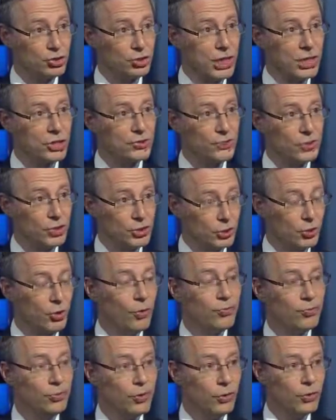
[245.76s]
transferred to
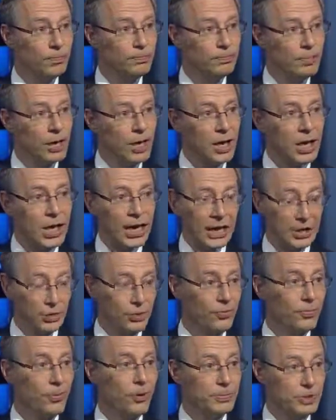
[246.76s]
Ofcom, and
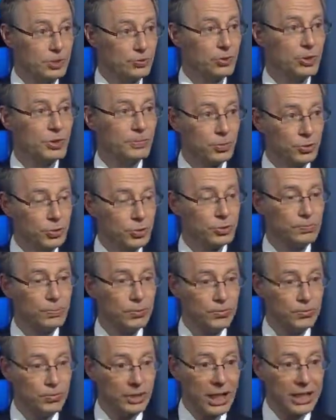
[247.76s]
Ofcom is
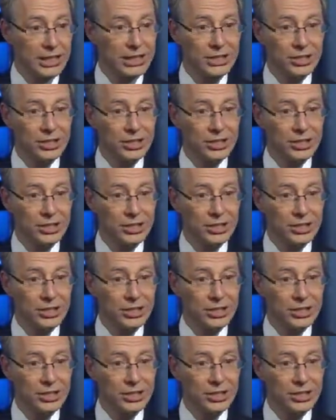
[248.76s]
responsible for that.